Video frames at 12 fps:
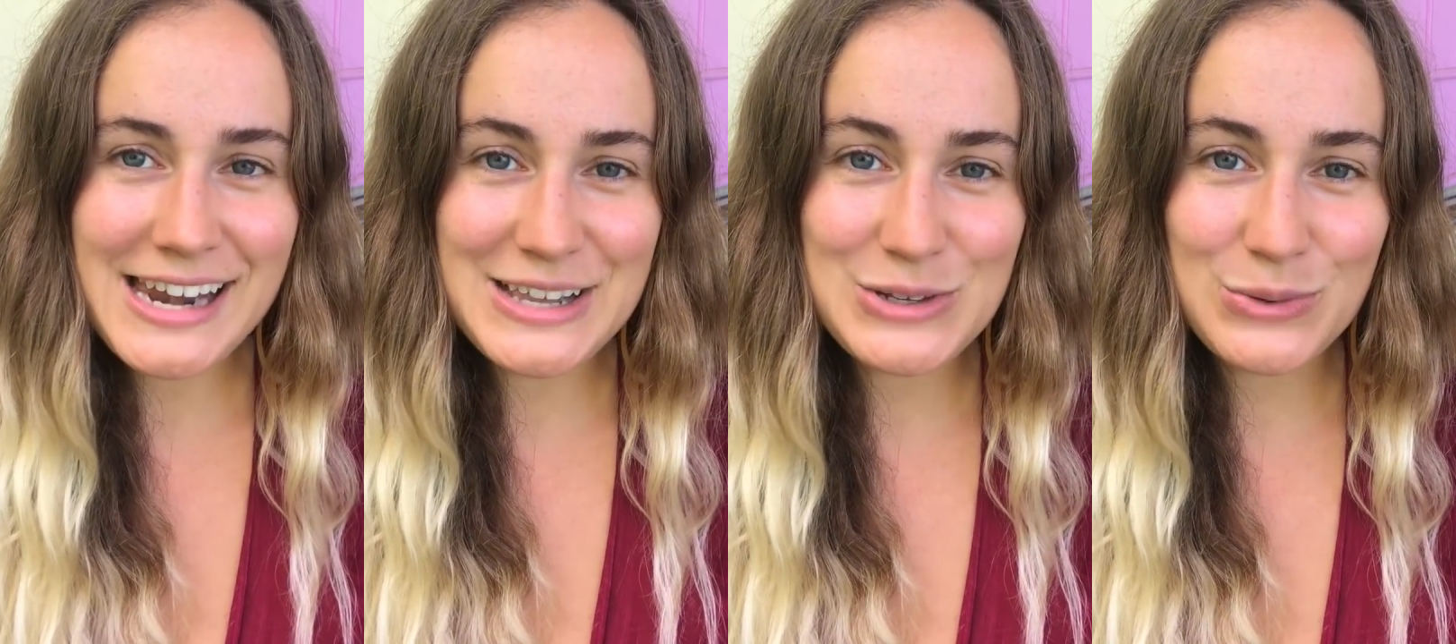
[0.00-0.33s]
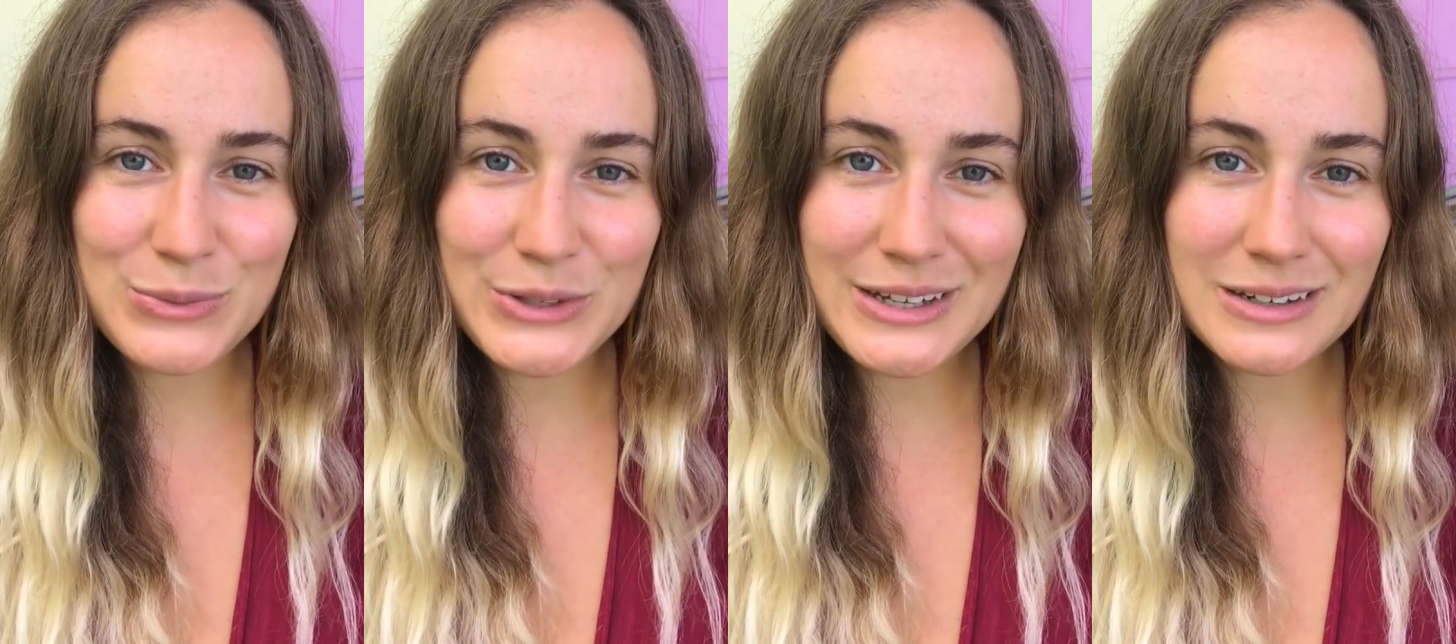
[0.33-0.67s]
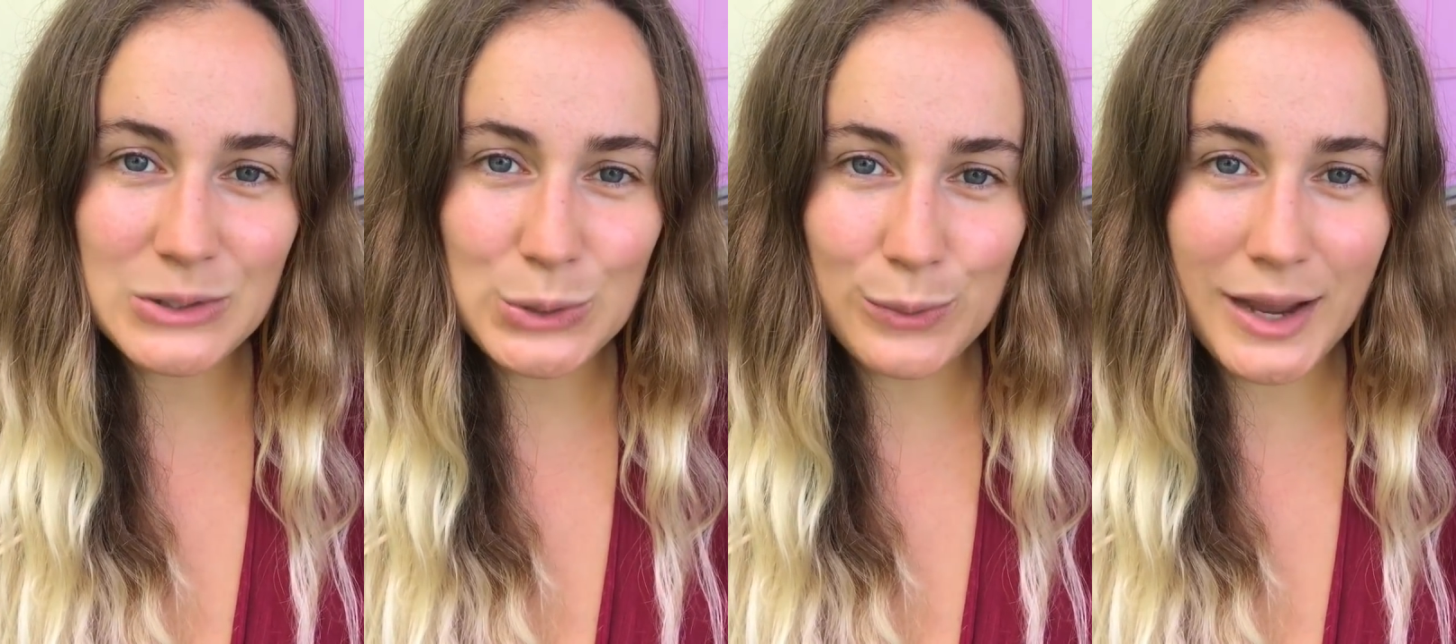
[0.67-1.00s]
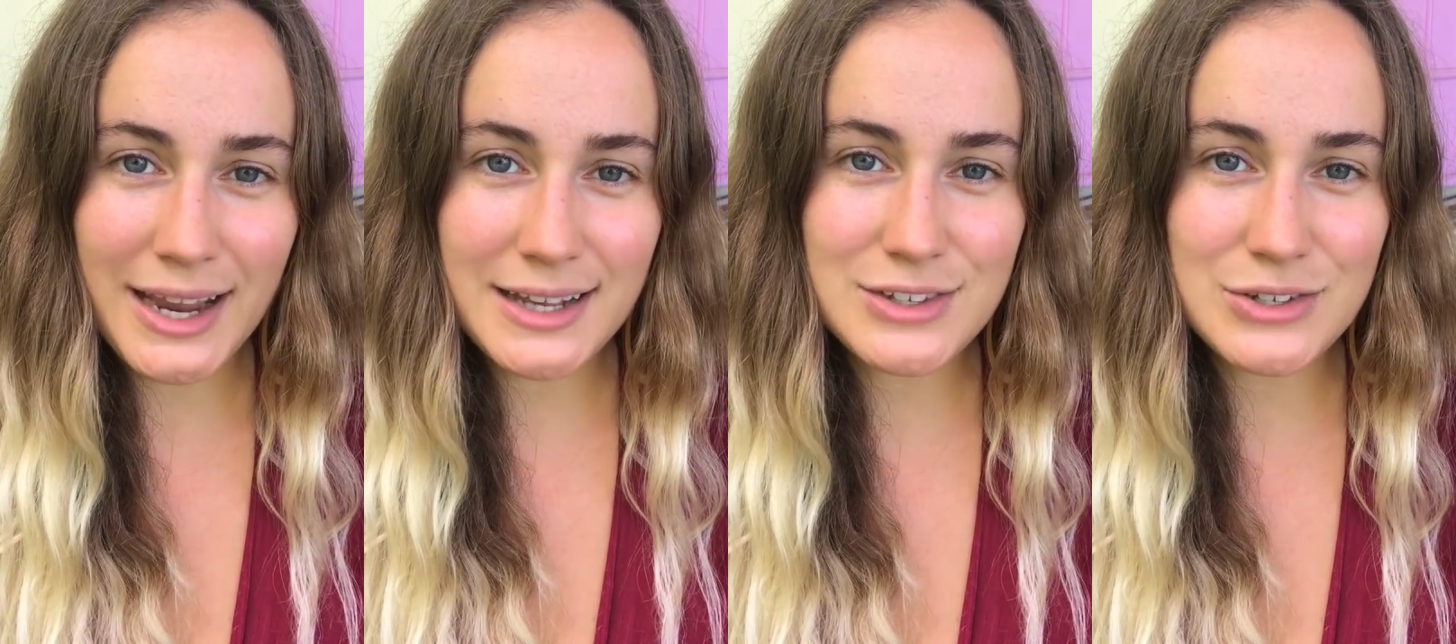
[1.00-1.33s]
and it's a really cool
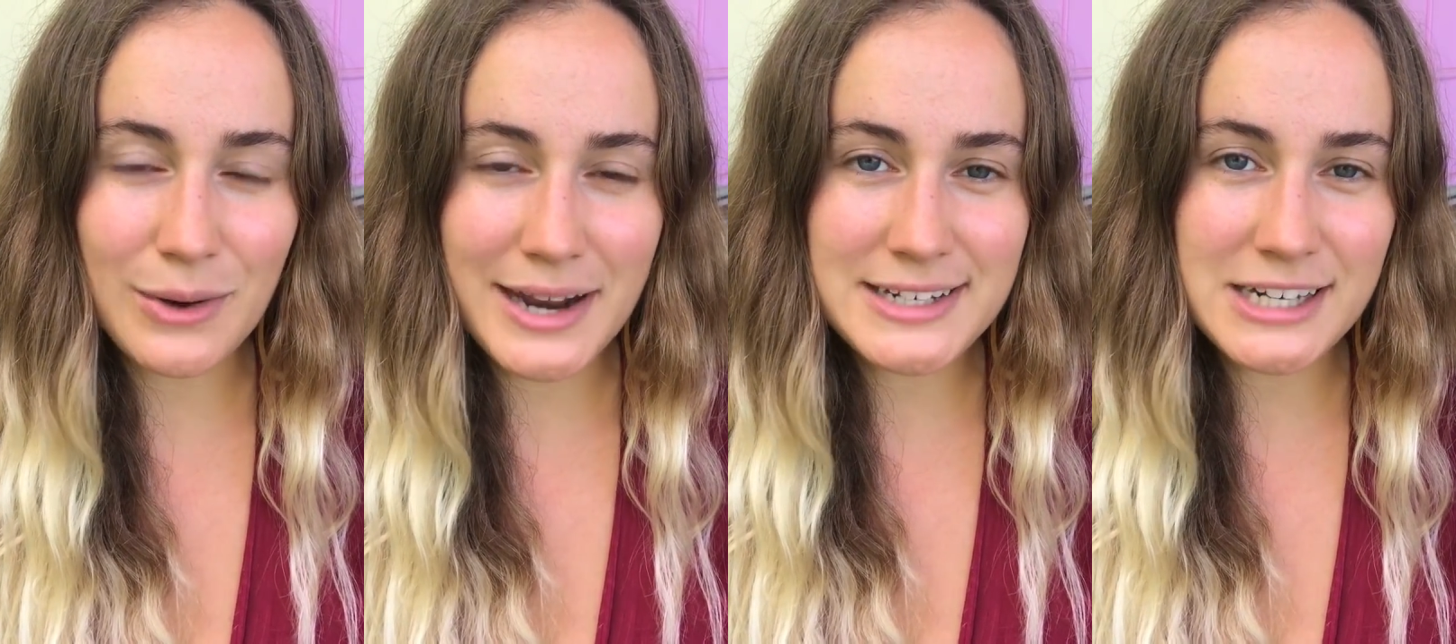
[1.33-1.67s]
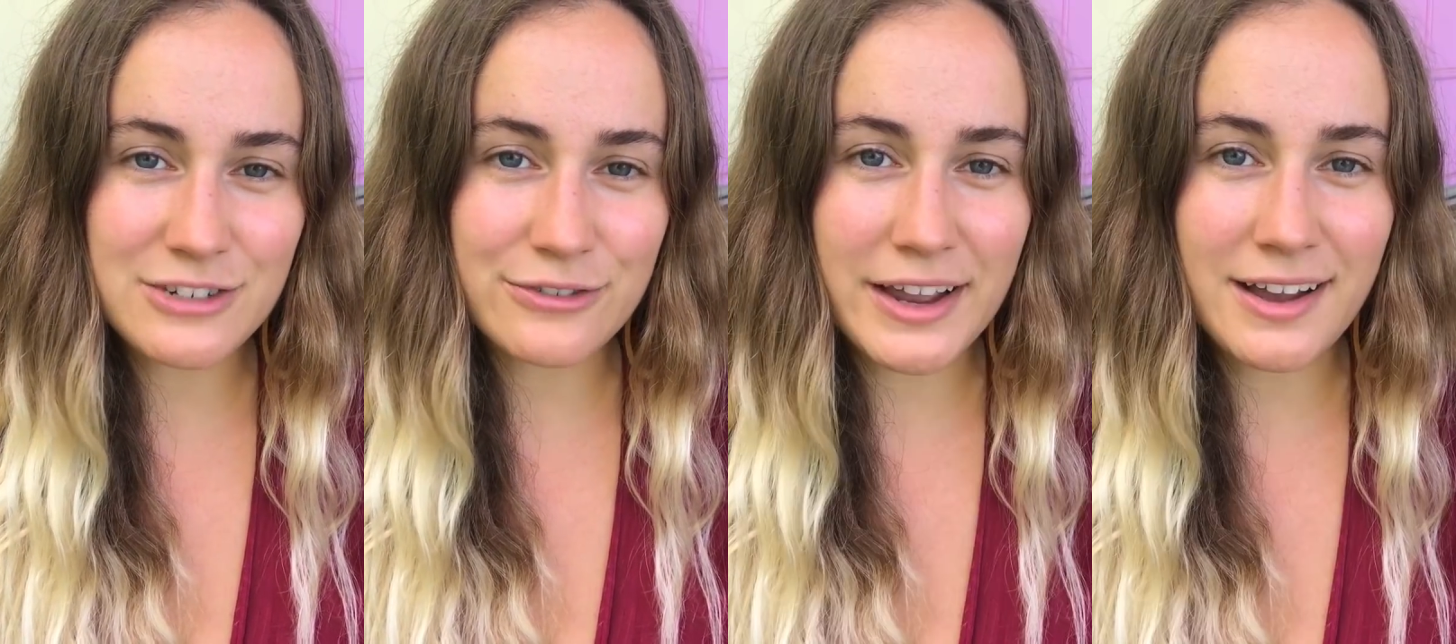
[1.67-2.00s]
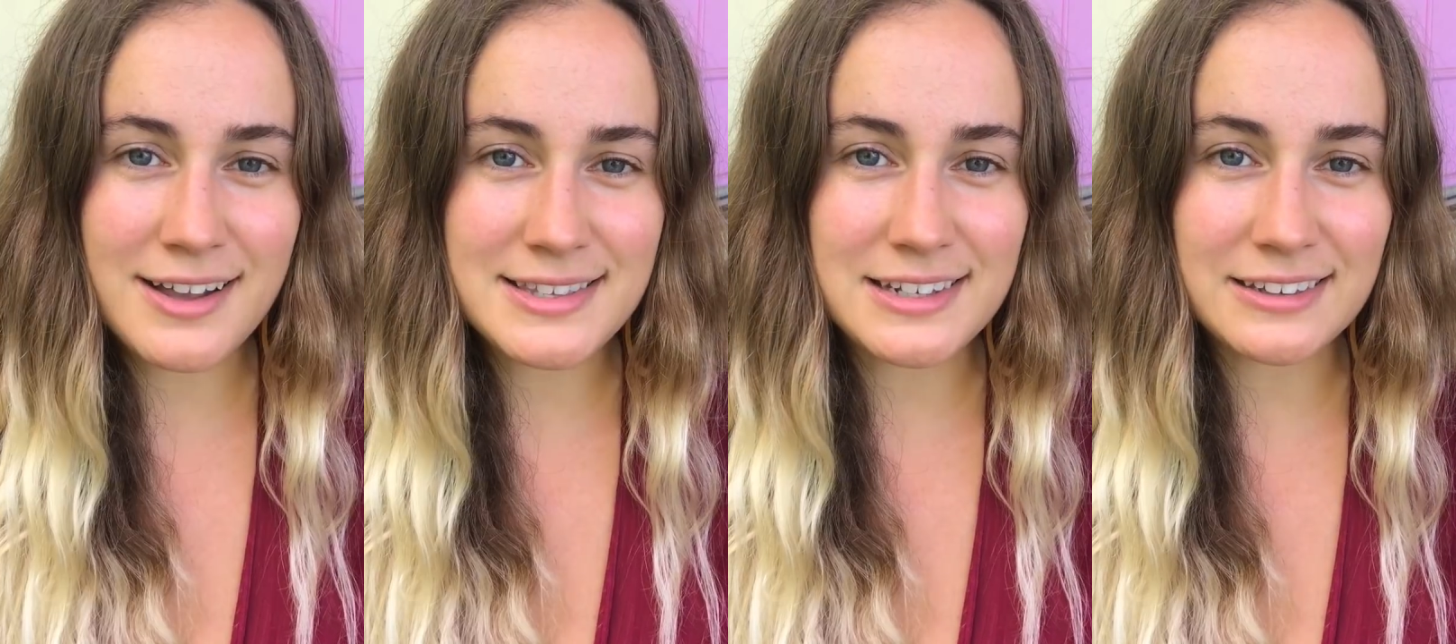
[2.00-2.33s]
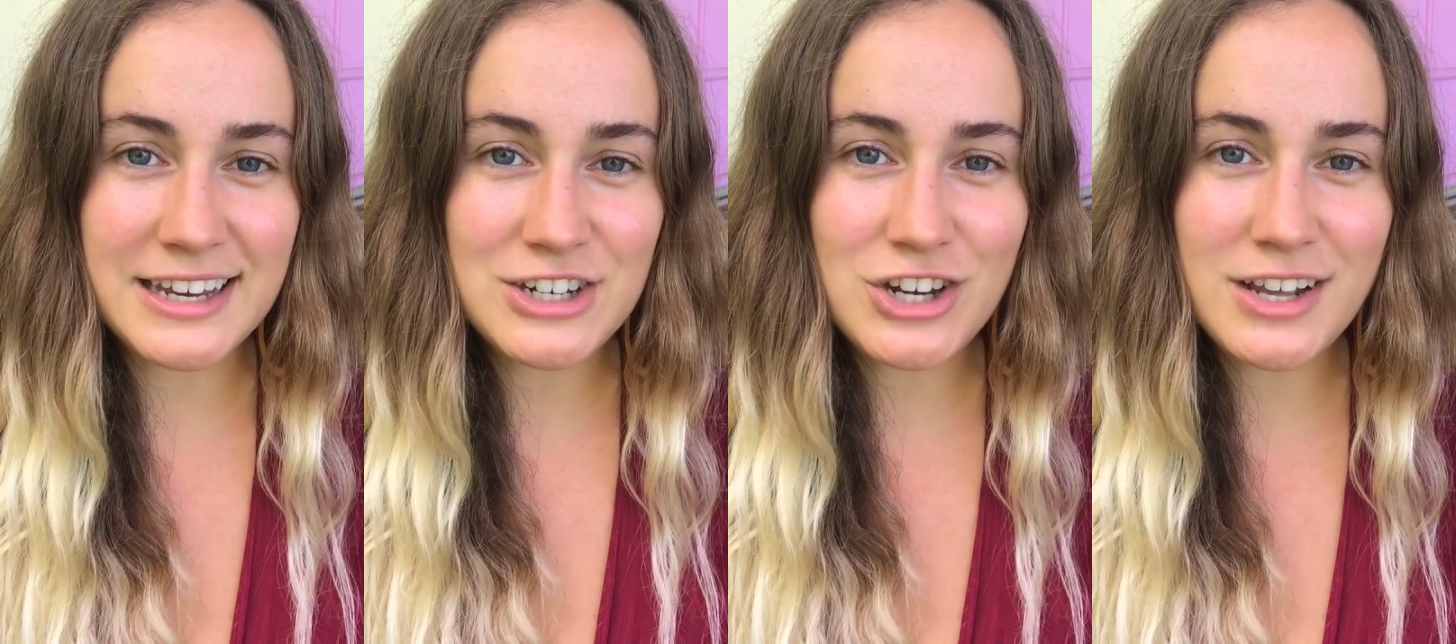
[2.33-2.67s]
way to identify
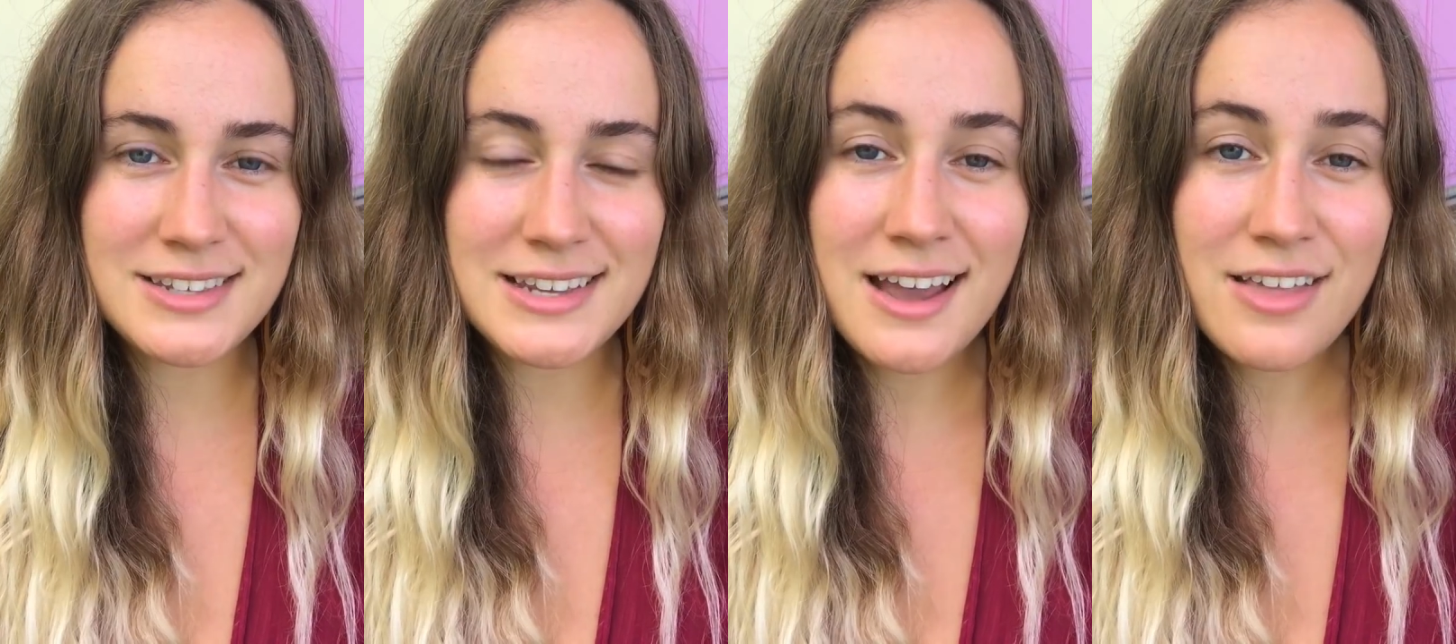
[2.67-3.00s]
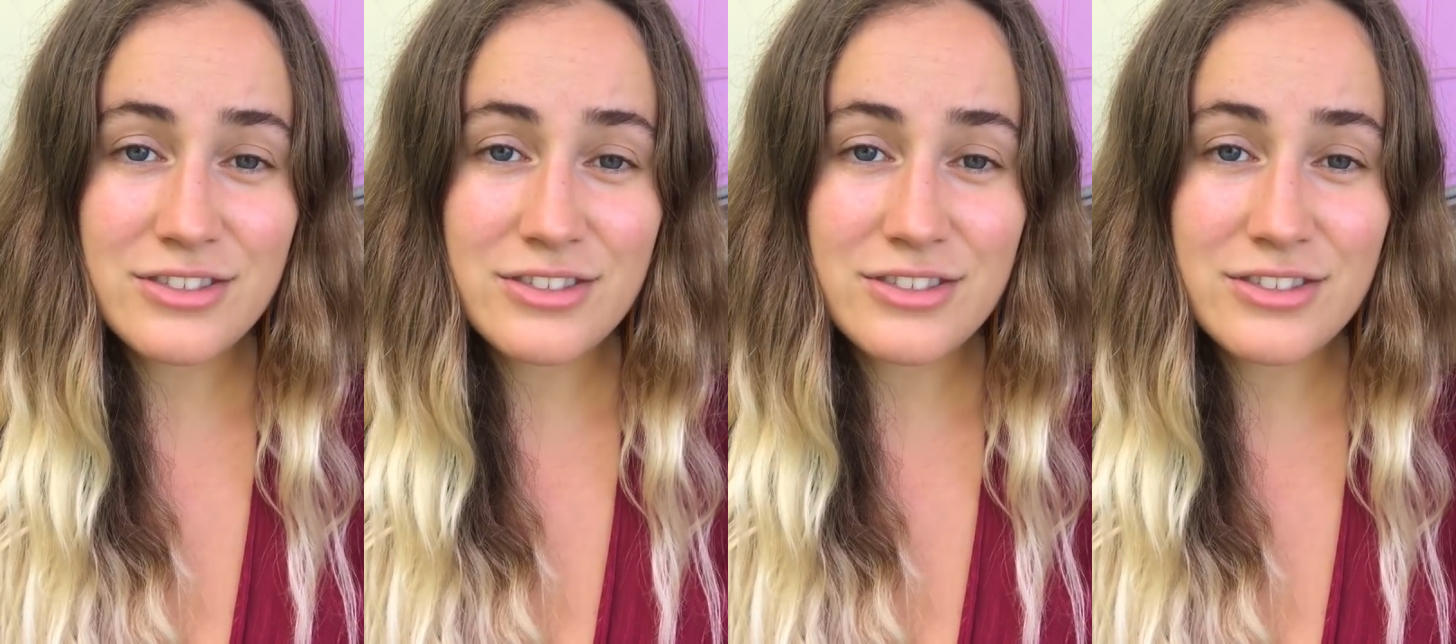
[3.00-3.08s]
constellations.